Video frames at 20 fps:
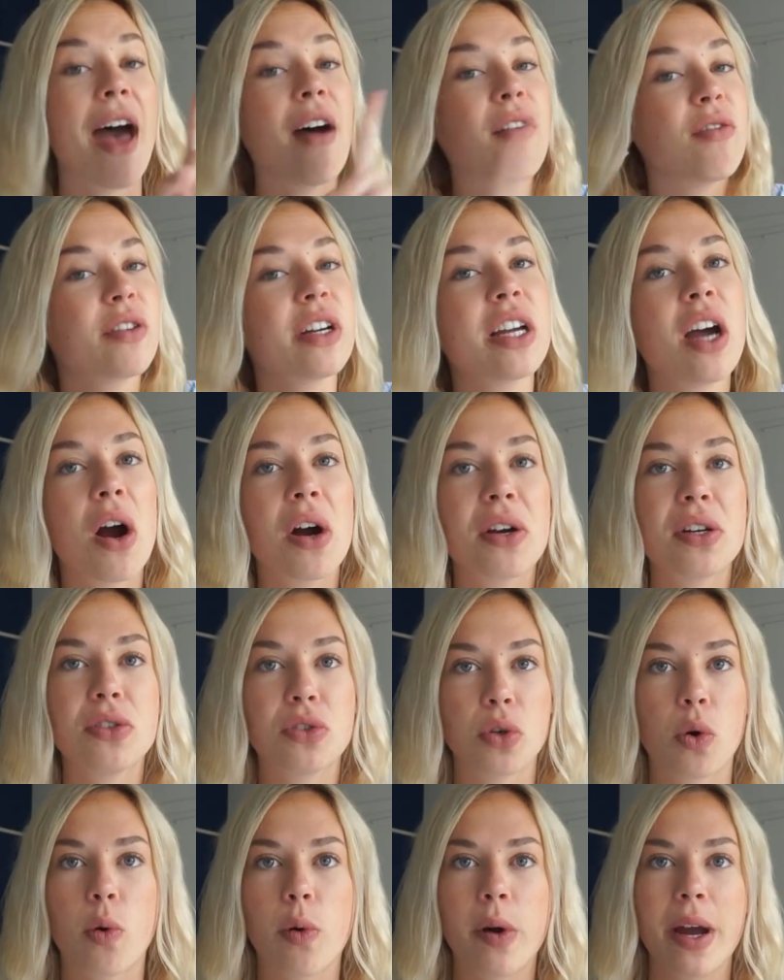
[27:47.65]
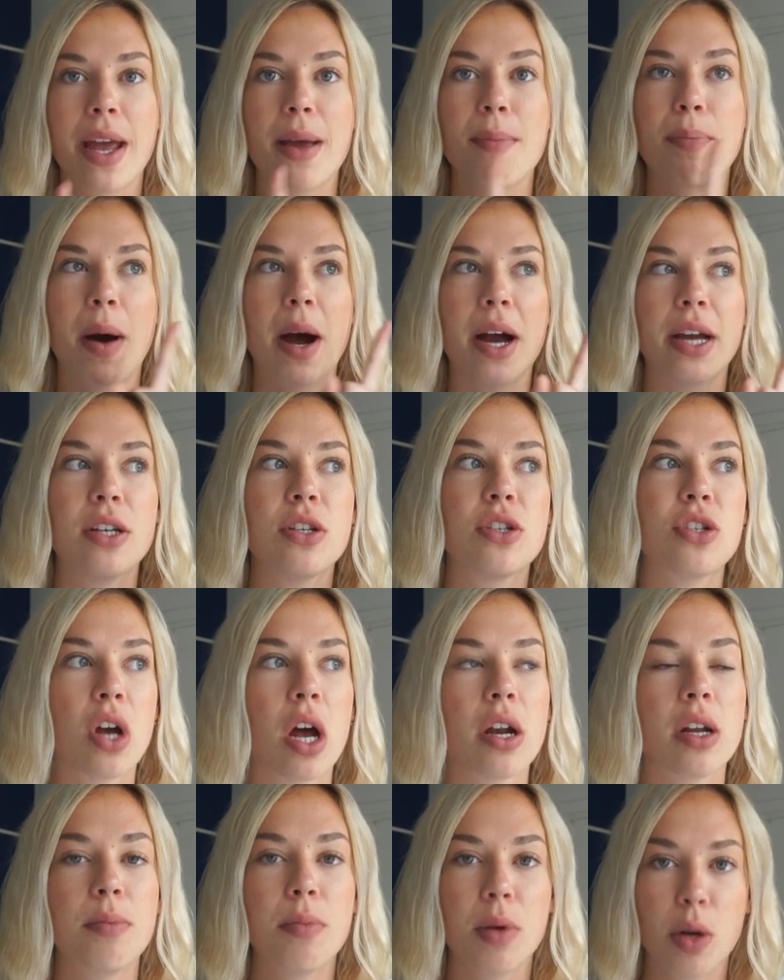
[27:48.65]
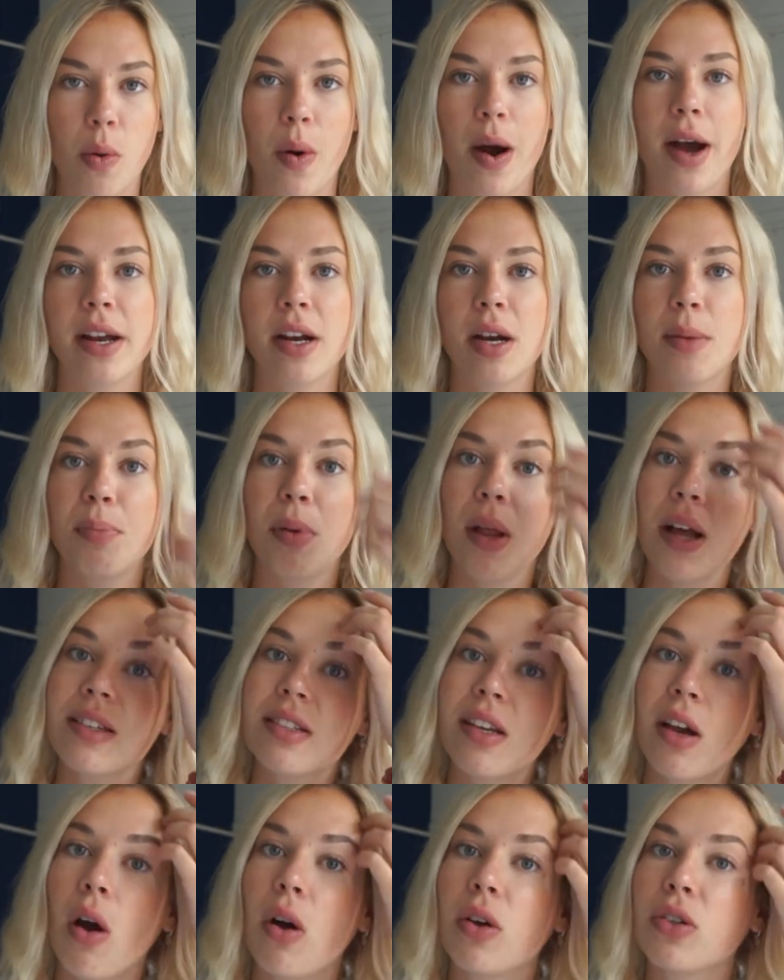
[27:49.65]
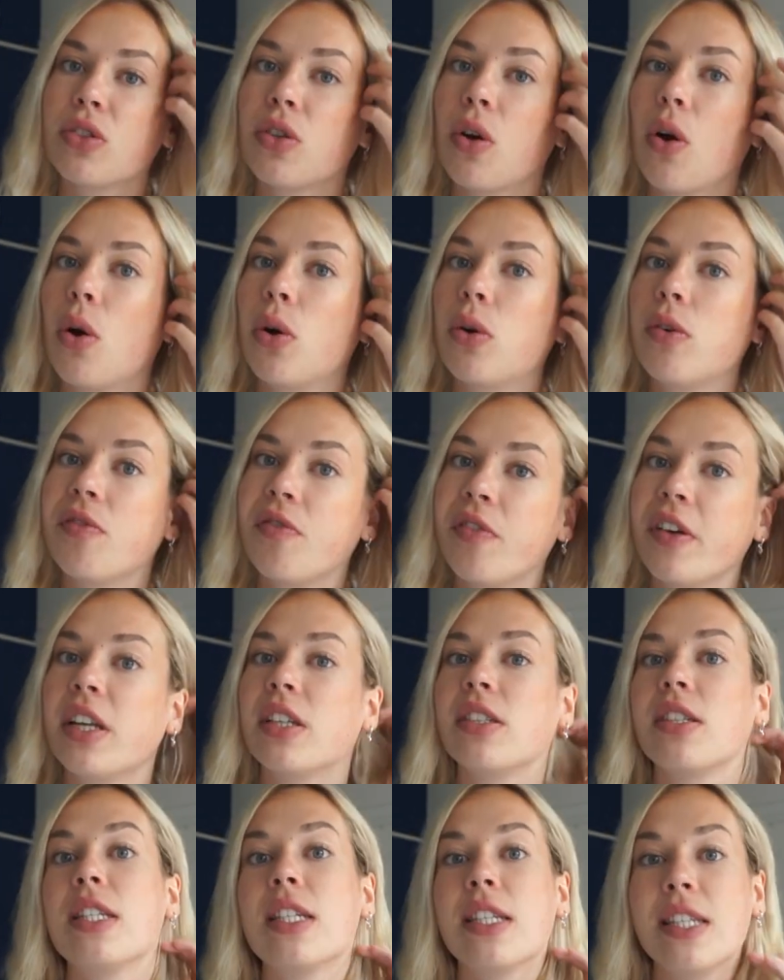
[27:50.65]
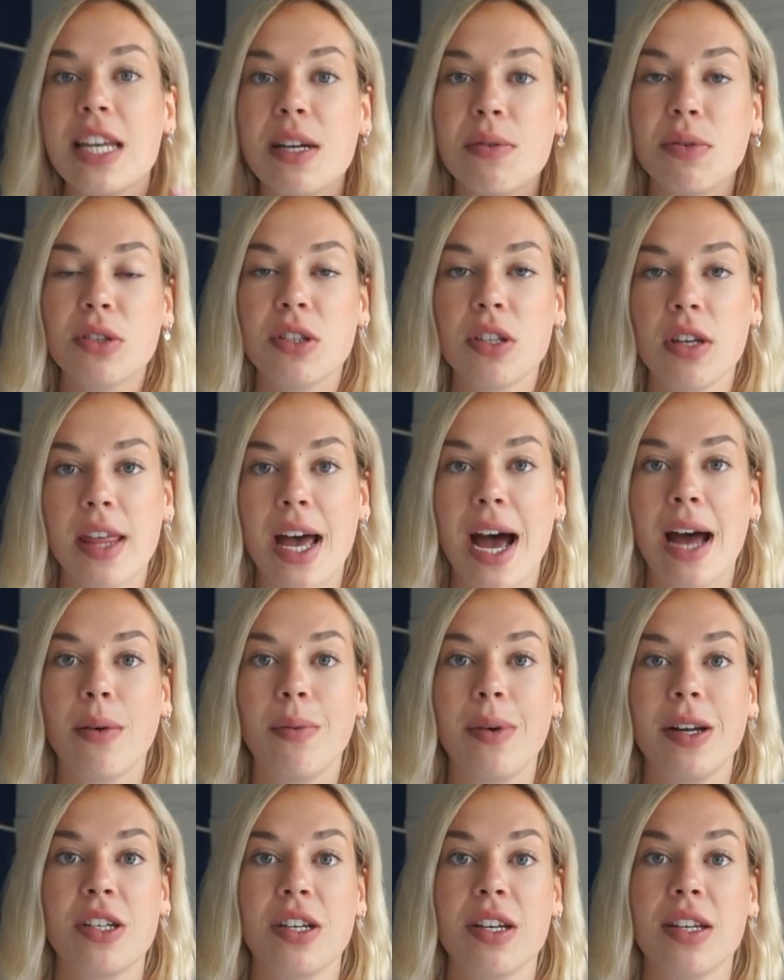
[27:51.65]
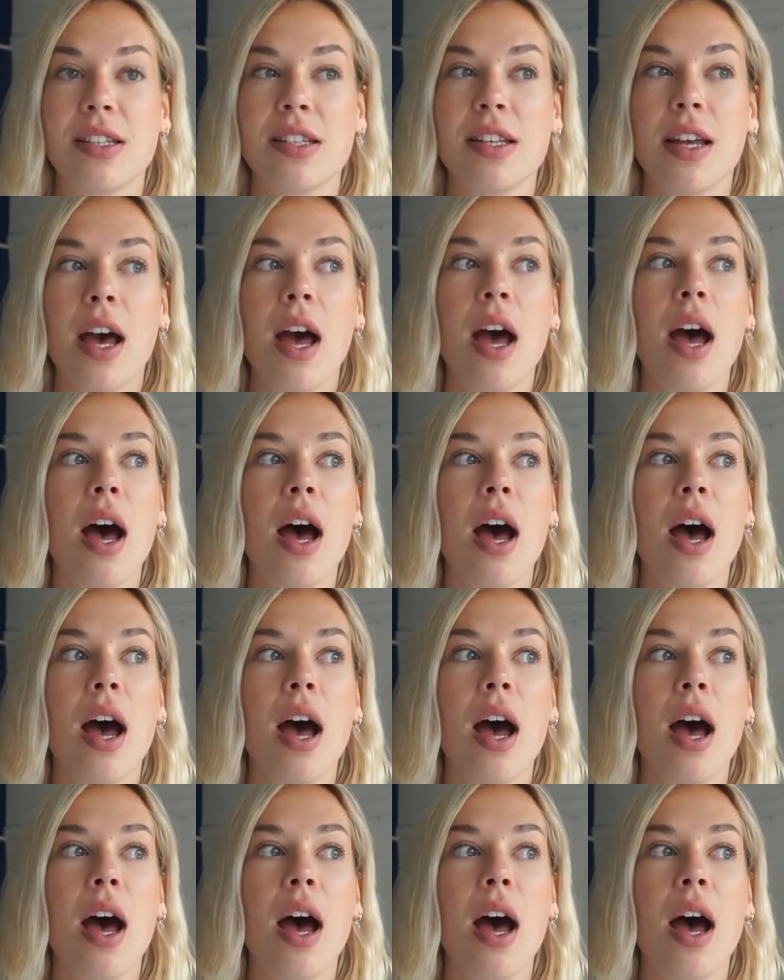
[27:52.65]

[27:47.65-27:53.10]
Every Heart a Doorway by Shannon McGuire, plus I also finished the sequel to that, which is